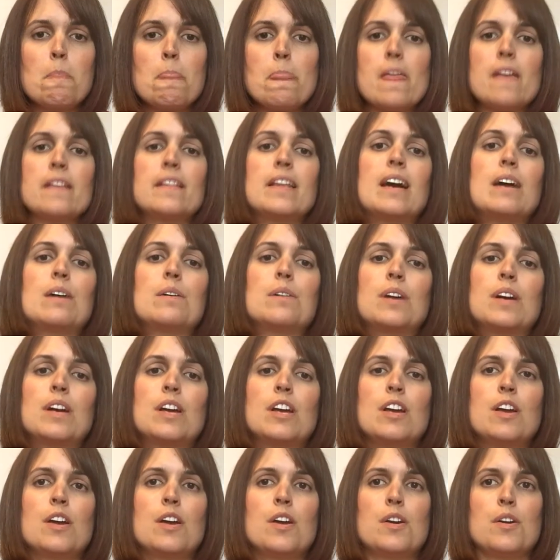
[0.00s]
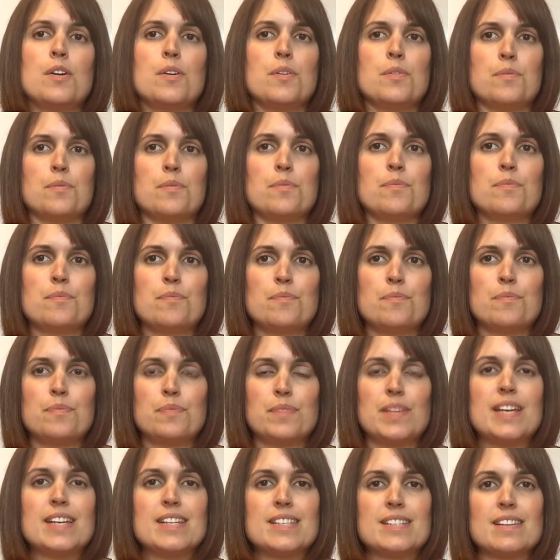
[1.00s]
Now,
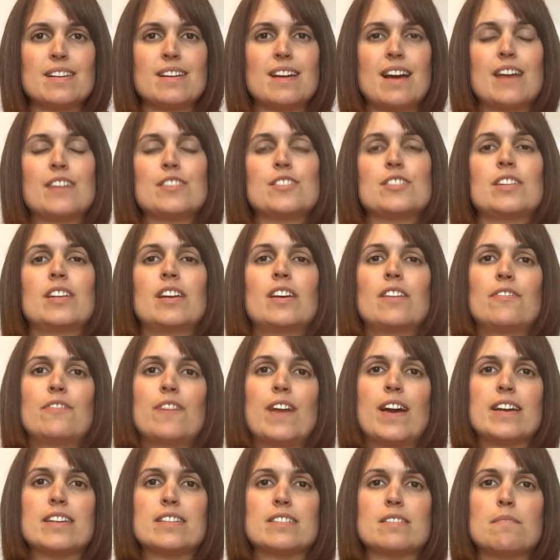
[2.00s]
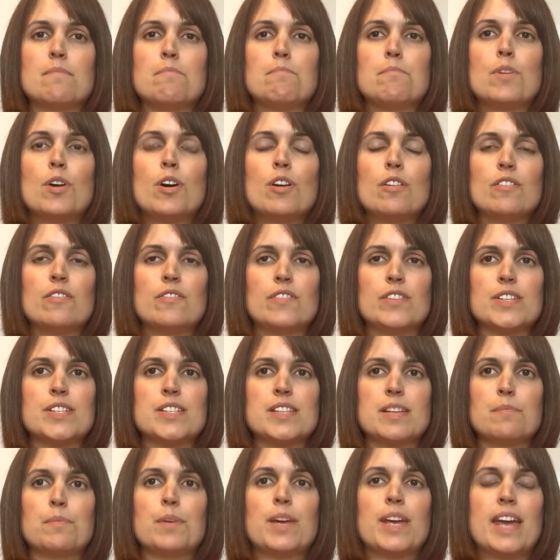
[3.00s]
this actually affects more of us
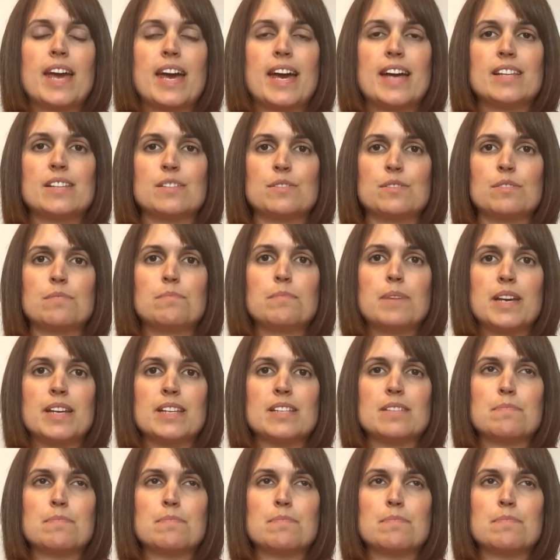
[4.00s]
than we care to admit,